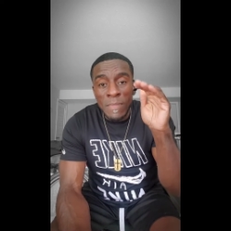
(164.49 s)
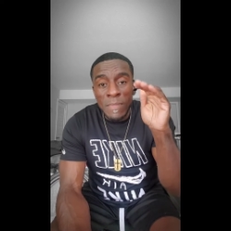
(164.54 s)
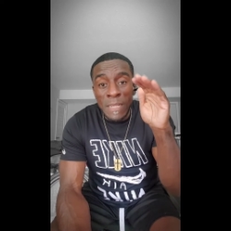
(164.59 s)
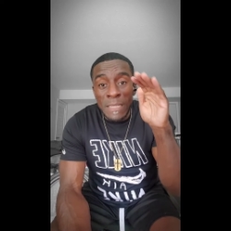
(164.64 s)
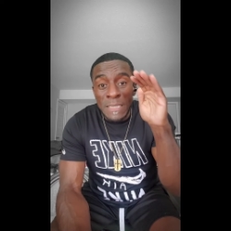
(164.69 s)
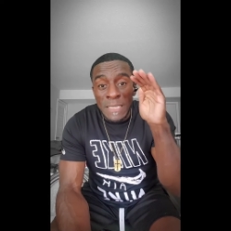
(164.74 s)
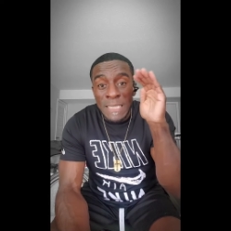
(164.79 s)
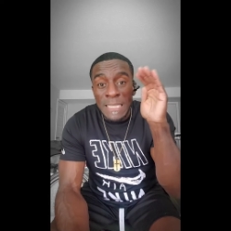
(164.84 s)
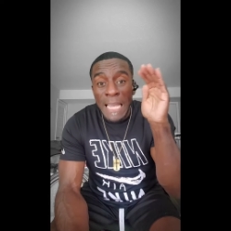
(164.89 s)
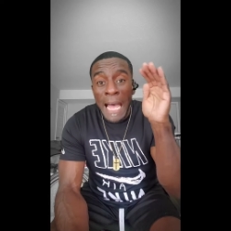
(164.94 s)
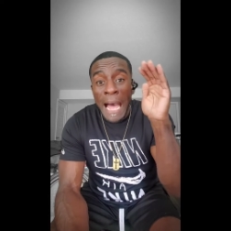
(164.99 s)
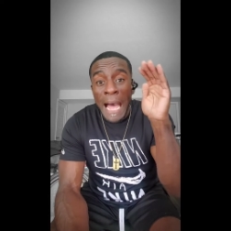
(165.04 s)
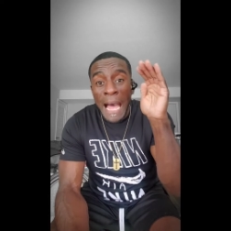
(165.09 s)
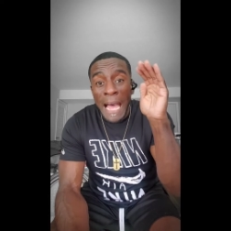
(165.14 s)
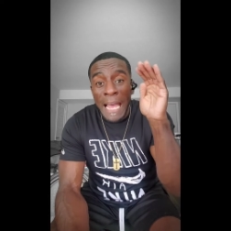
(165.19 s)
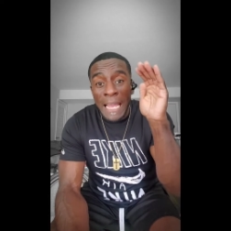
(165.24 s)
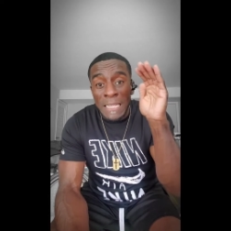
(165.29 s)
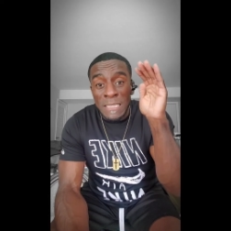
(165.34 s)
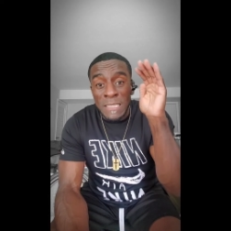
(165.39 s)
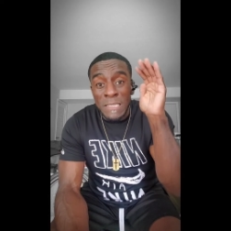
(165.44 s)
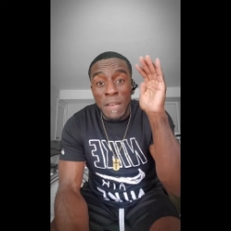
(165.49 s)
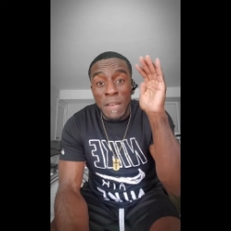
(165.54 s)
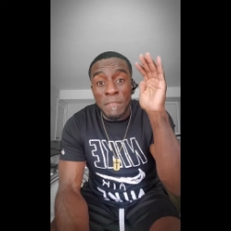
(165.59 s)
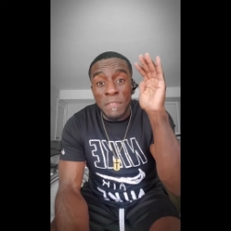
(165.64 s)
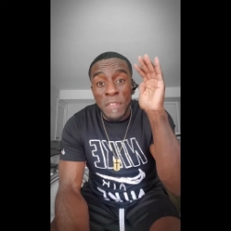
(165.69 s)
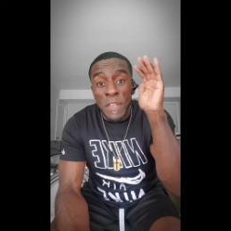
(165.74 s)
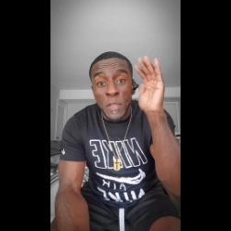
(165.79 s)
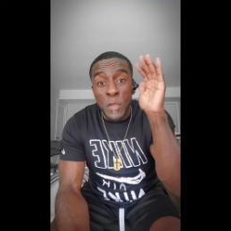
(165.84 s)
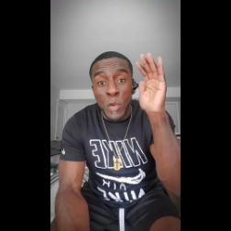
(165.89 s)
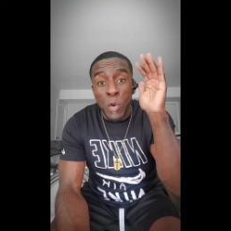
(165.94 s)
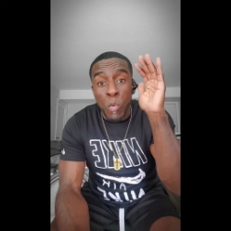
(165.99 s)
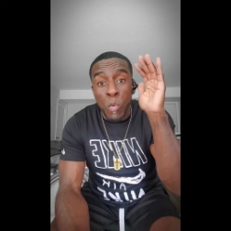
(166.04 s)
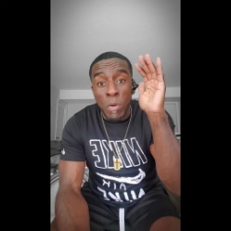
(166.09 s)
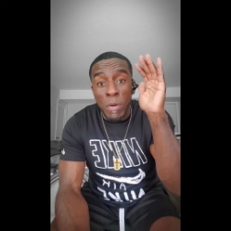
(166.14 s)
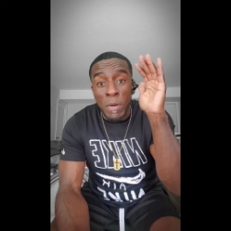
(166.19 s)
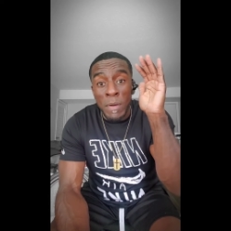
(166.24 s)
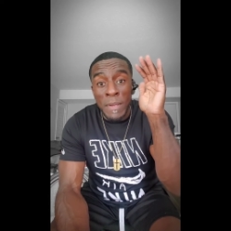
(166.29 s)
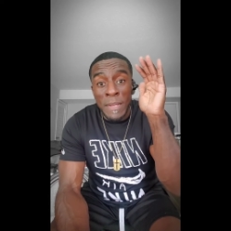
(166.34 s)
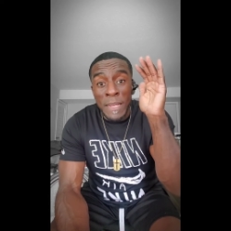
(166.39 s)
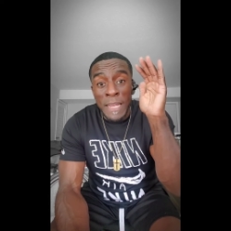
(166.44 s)
The size of the
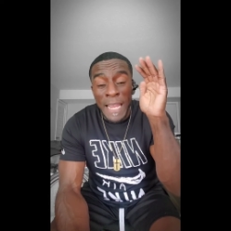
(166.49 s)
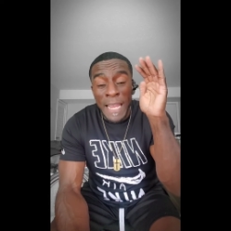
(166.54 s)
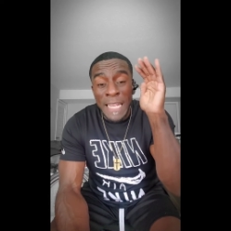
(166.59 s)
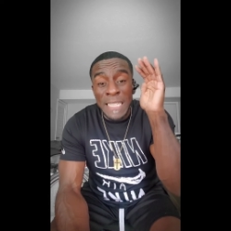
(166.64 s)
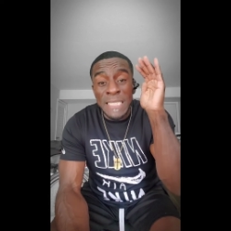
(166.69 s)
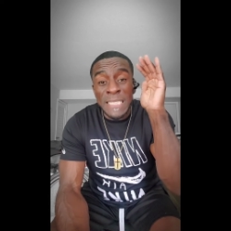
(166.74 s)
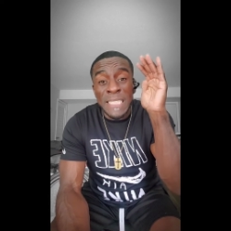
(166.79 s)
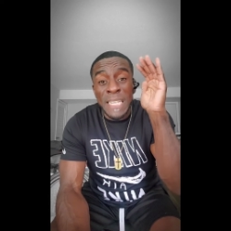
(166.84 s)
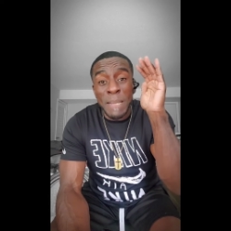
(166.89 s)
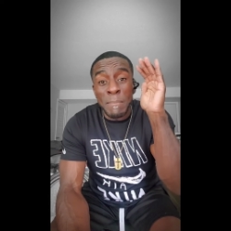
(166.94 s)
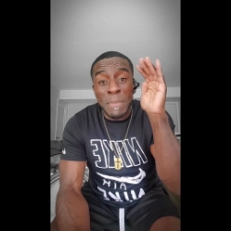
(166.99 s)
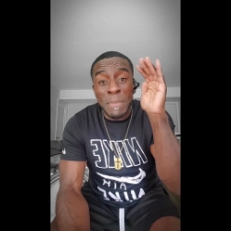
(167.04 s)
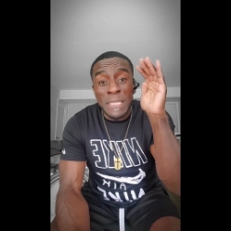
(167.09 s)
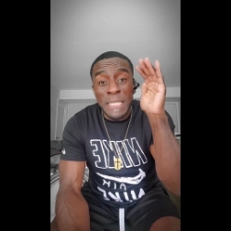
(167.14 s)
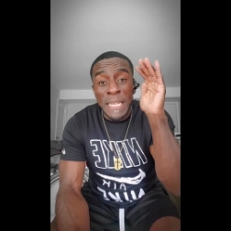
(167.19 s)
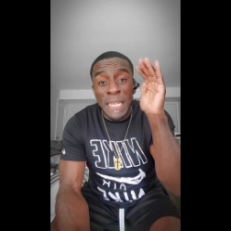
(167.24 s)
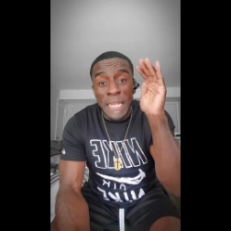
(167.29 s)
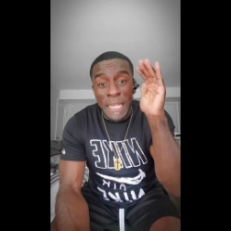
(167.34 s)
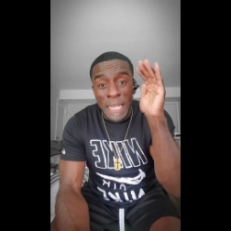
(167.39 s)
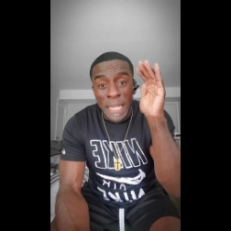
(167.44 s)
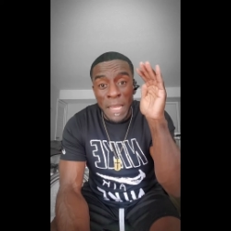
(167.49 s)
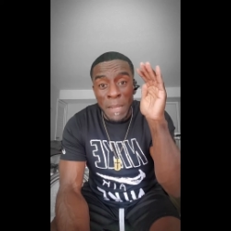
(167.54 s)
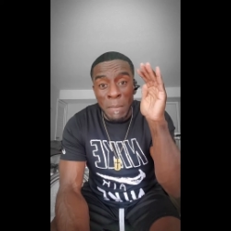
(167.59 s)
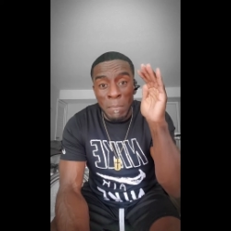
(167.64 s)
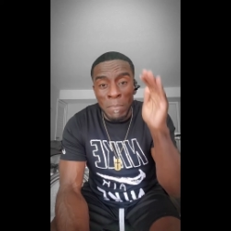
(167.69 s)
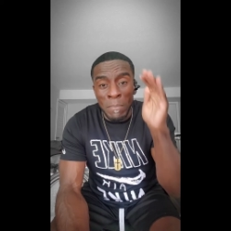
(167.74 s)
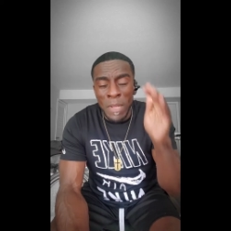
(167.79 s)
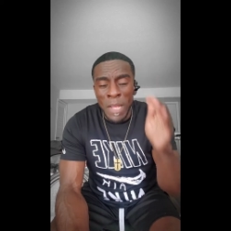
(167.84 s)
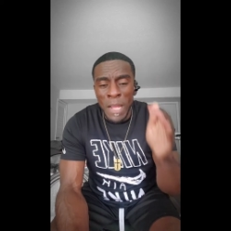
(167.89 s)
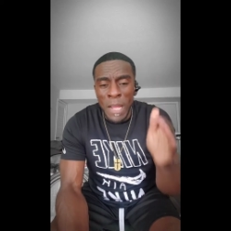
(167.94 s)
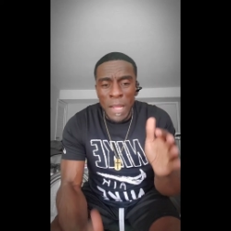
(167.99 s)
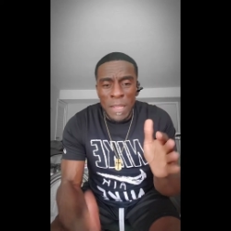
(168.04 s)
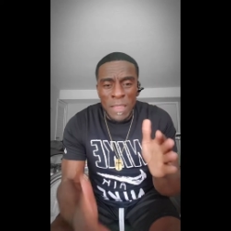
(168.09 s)
door intimidated him.